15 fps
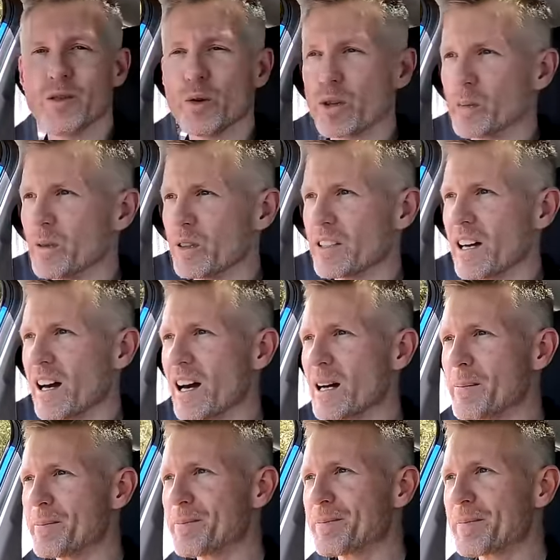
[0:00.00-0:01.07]
affordable
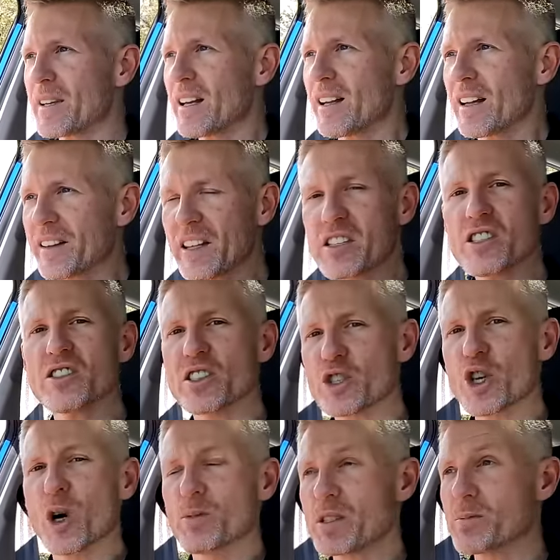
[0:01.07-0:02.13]
car. Like this is the
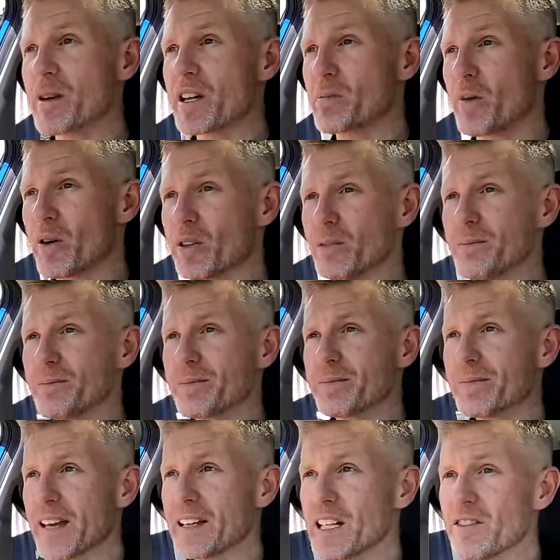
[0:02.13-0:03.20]
top spec model,
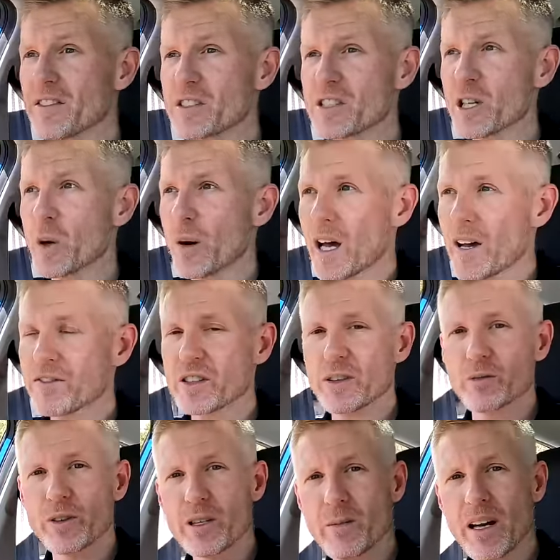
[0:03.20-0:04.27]
and even so, after
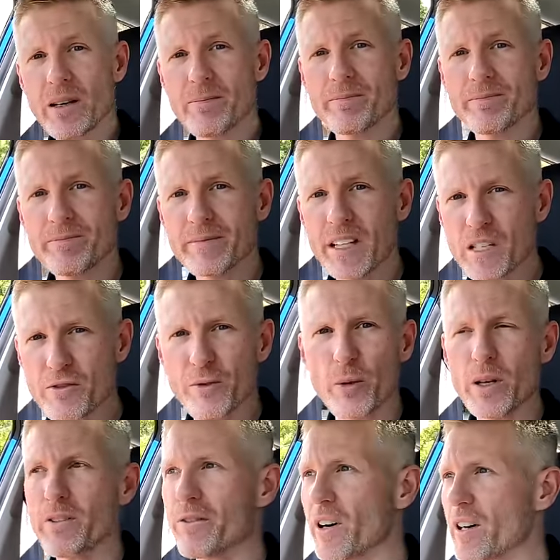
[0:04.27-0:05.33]
the rebate, it's
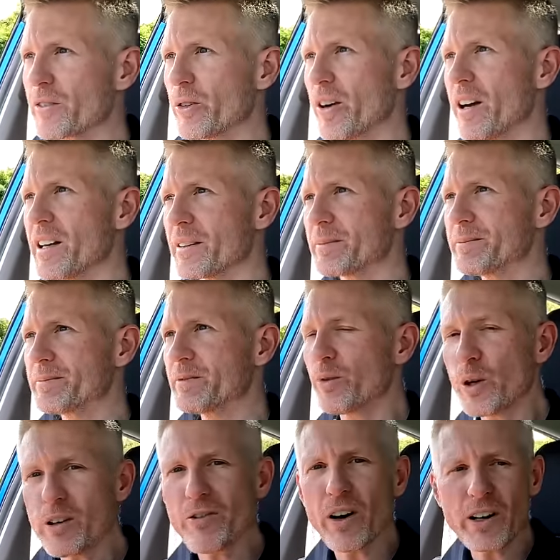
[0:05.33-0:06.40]
45 grand.
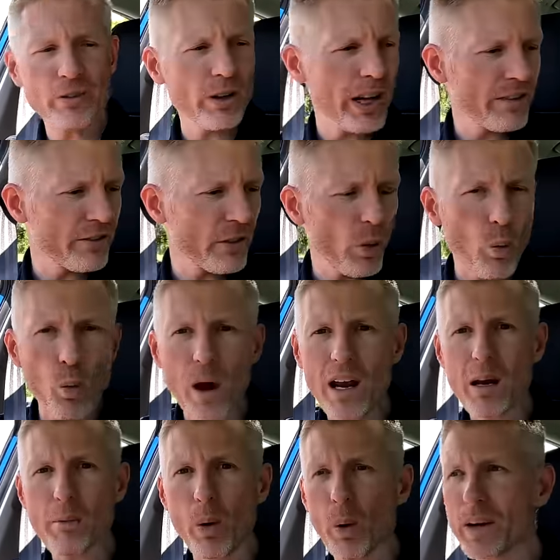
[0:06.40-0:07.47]
45 grand for a
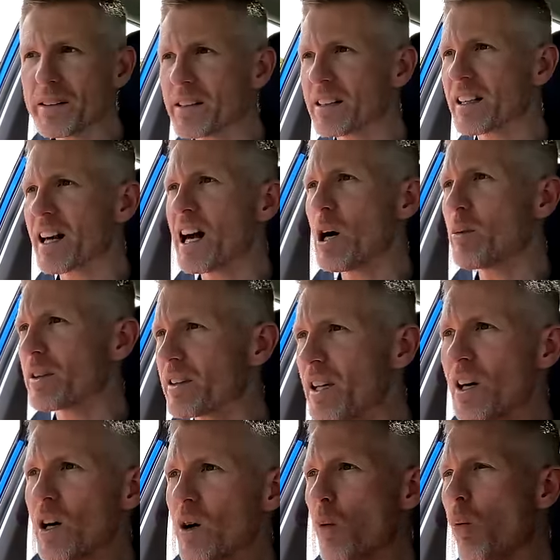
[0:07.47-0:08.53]
well-appointed car with
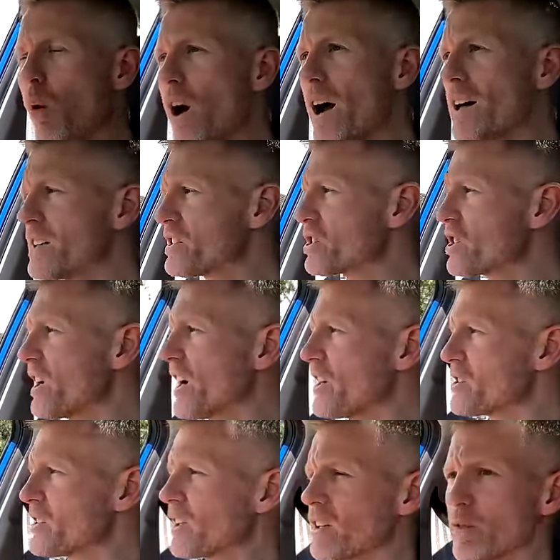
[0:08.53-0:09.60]
wireless
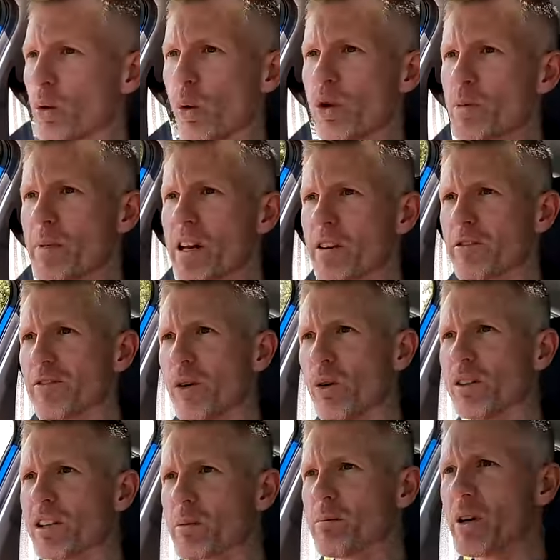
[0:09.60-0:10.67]
charging and automatic
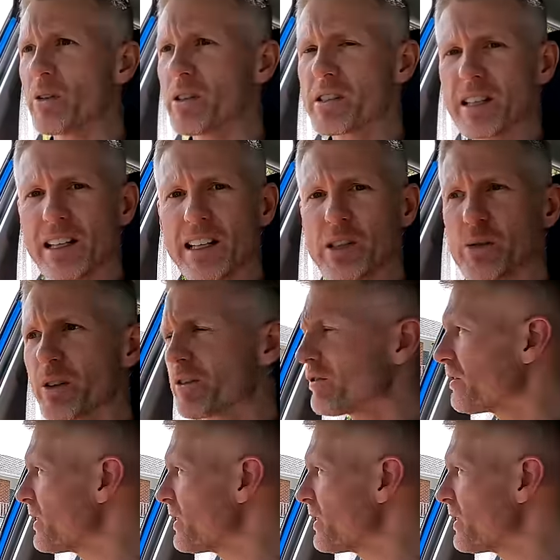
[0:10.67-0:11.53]
folding mirrors, electric